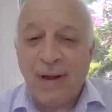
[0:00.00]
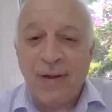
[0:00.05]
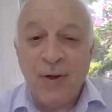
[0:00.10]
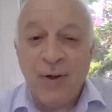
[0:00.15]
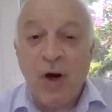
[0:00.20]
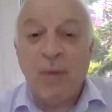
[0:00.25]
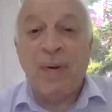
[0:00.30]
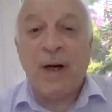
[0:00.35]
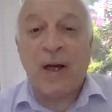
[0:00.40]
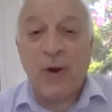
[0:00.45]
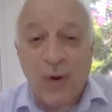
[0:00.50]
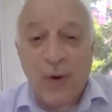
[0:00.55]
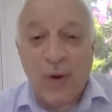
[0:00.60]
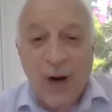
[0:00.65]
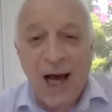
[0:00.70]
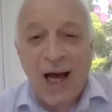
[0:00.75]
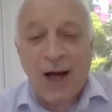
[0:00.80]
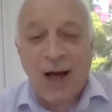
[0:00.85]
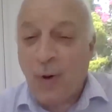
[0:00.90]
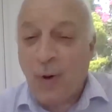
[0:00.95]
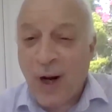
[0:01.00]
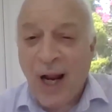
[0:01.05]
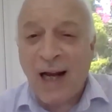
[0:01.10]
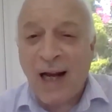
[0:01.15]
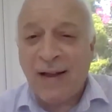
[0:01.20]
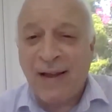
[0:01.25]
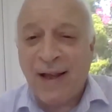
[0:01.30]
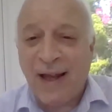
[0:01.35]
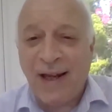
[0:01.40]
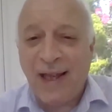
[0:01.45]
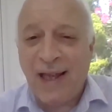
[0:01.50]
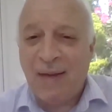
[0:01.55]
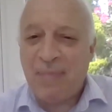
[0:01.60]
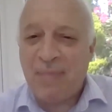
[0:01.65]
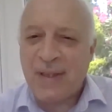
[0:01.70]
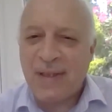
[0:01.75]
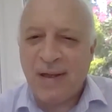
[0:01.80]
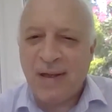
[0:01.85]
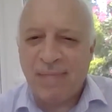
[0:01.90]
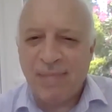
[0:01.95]
noble Quran
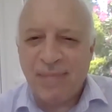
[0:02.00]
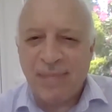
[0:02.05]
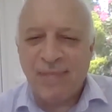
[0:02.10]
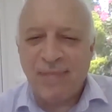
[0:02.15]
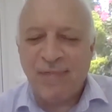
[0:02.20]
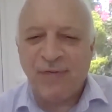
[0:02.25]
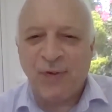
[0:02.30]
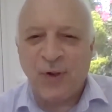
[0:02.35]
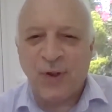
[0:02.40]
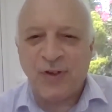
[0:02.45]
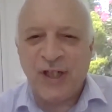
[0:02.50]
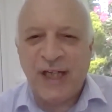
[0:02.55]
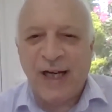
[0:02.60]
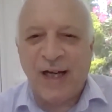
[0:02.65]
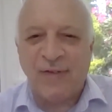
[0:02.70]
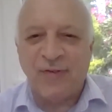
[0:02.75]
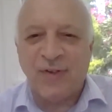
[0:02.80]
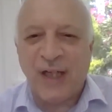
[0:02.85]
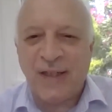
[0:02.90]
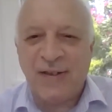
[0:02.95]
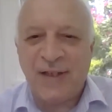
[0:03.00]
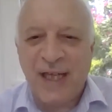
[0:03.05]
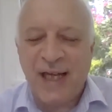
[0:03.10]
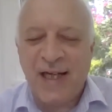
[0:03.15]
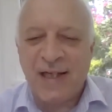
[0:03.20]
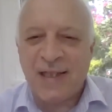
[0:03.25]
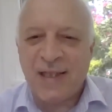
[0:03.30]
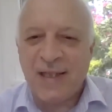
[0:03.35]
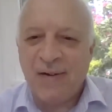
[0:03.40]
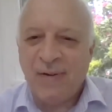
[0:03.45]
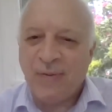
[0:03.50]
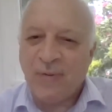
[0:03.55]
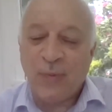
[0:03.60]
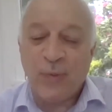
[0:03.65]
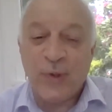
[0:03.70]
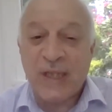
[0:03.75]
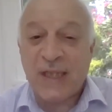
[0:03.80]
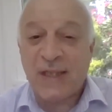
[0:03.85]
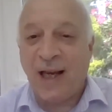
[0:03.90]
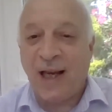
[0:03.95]
Al-Kareem, it's 1400 years old.
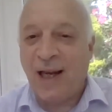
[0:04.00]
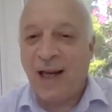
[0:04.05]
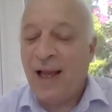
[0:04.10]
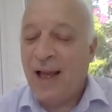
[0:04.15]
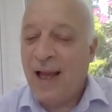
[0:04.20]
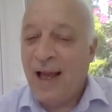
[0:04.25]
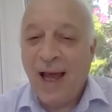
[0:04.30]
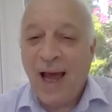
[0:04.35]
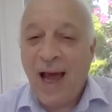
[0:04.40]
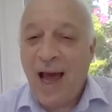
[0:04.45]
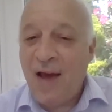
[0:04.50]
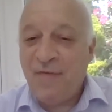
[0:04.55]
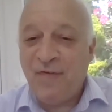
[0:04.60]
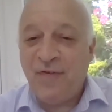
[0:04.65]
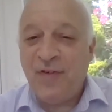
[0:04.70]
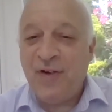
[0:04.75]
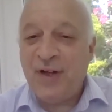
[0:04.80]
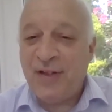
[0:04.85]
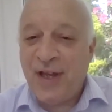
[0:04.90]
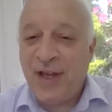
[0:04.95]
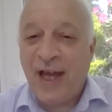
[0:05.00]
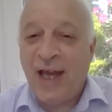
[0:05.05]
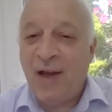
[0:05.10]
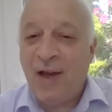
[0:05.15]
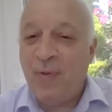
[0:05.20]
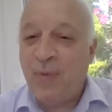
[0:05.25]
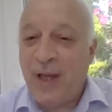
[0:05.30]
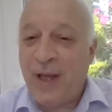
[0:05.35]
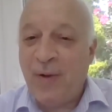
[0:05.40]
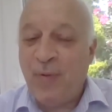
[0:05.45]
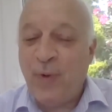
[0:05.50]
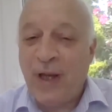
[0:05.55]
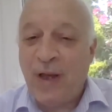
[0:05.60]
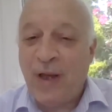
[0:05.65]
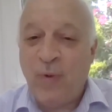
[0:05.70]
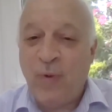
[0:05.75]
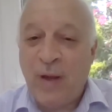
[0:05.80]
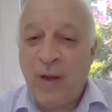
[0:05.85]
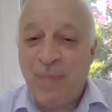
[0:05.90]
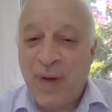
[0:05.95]
We still, every day
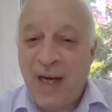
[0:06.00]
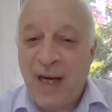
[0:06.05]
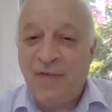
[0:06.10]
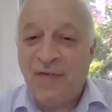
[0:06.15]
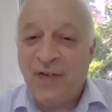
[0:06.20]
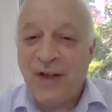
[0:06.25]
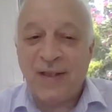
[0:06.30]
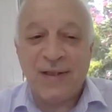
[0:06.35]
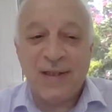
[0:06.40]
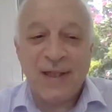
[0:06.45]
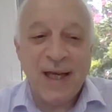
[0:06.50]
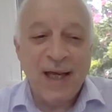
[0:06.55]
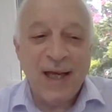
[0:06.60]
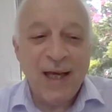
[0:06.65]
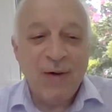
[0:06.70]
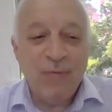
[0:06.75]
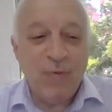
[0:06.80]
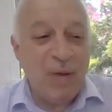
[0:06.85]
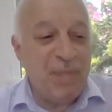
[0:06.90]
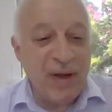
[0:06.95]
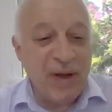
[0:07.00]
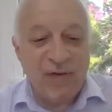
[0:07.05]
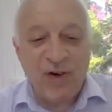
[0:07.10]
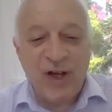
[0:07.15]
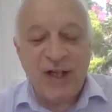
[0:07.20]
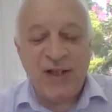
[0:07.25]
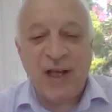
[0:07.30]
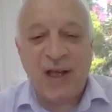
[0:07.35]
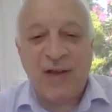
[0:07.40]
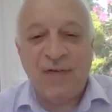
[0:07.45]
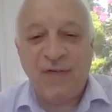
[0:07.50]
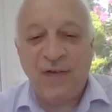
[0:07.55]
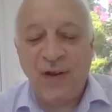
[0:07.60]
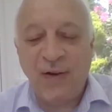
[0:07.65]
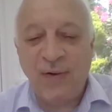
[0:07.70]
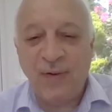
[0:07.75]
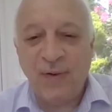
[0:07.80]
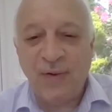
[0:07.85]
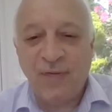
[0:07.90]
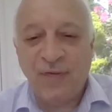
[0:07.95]
we benefit. We've been reading
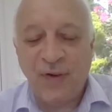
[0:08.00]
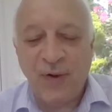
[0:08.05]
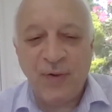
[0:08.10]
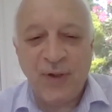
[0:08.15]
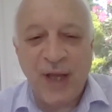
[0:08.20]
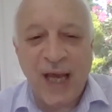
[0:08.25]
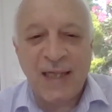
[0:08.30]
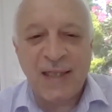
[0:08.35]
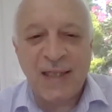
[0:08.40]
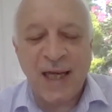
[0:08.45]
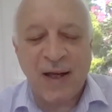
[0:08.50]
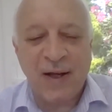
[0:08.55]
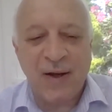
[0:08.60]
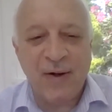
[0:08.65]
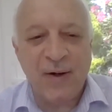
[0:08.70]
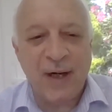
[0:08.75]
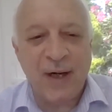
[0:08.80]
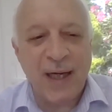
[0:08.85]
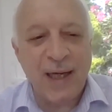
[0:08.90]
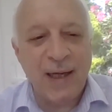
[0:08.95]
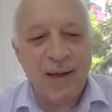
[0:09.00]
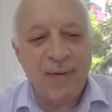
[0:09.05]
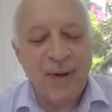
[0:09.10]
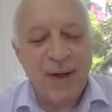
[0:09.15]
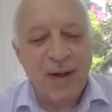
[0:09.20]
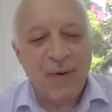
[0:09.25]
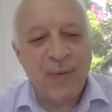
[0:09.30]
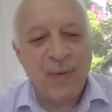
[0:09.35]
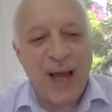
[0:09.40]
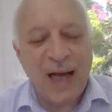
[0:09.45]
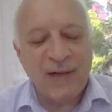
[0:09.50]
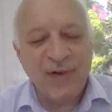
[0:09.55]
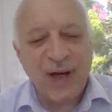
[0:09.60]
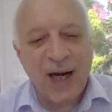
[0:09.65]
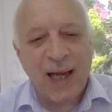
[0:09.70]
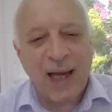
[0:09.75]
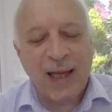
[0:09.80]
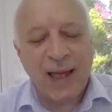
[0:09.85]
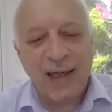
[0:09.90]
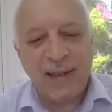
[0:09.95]
few days ago. We had
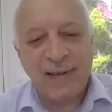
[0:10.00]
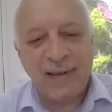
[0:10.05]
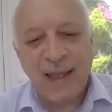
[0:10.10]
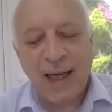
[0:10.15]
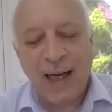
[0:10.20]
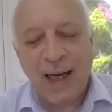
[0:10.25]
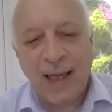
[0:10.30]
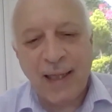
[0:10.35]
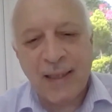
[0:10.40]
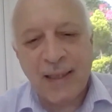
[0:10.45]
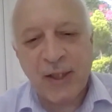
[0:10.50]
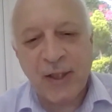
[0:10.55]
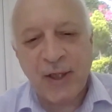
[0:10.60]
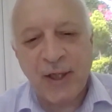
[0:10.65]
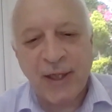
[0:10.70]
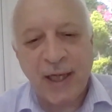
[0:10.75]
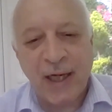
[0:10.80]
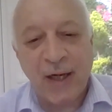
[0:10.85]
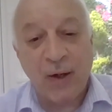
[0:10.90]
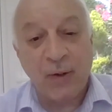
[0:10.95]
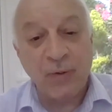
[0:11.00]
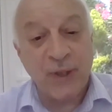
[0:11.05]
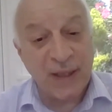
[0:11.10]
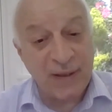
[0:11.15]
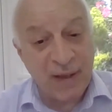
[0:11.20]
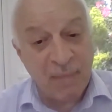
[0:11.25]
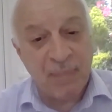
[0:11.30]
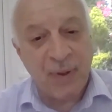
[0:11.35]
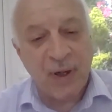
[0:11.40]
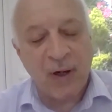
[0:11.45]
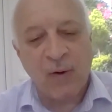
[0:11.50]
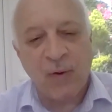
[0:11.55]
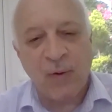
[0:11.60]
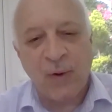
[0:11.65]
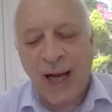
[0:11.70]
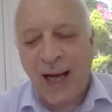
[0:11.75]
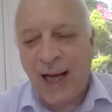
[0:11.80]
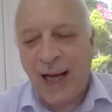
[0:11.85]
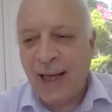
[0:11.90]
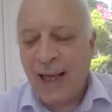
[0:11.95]
like a little circle on Tadabbur
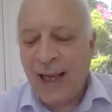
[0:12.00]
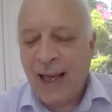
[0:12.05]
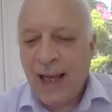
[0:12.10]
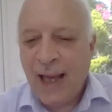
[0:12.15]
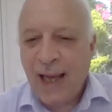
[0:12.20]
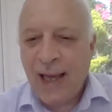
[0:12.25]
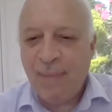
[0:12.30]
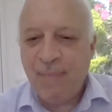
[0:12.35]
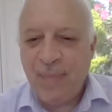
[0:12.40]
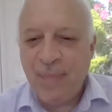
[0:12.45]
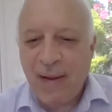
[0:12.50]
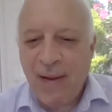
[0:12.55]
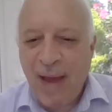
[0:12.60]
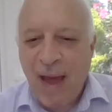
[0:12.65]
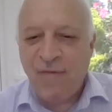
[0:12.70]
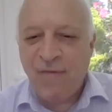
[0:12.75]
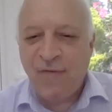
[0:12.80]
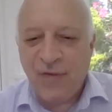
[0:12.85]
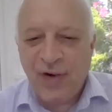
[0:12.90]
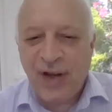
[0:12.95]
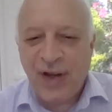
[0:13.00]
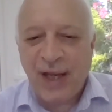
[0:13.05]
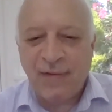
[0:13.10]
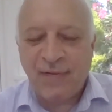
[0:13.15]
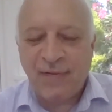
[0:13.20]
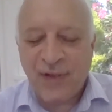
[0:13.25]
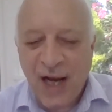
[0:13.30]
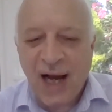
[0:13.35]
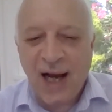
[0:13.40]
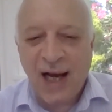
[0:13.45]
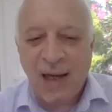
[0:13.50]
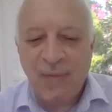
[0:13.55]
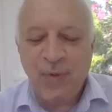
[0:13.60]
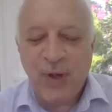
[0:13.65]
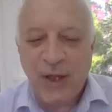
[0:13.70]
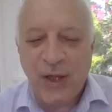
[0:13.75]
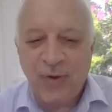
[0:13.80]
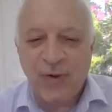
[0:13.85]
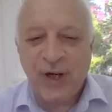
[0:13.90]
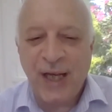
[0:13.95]
Quran. Every time
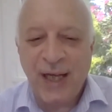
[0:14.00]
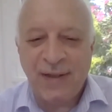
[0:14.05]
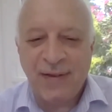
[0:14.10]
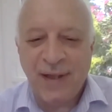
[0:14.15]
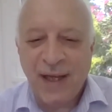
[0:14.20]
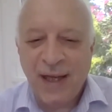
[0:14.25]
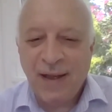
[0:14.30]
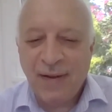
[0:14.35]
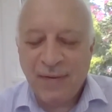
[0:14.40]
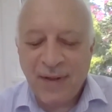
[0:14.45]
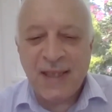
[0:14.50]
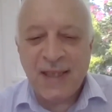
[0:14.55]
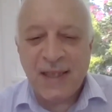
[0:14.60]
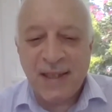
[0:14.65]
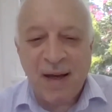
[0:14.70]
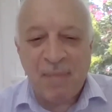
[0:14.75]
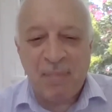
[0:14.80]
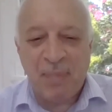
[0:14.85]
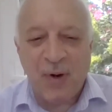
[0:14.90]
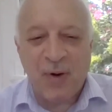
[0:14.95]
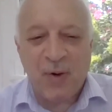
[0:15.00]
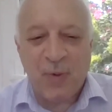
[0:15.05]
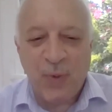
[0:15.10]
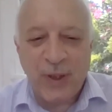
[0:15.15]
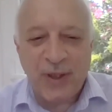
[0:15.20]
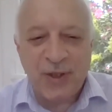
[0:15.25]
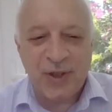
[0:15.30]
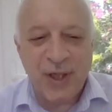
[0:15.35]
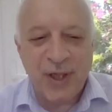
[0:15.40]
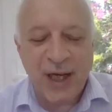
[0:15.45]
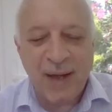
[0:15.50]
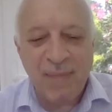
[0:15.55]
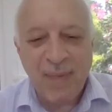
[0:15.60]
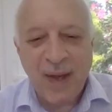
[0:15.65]
you read, this is the book which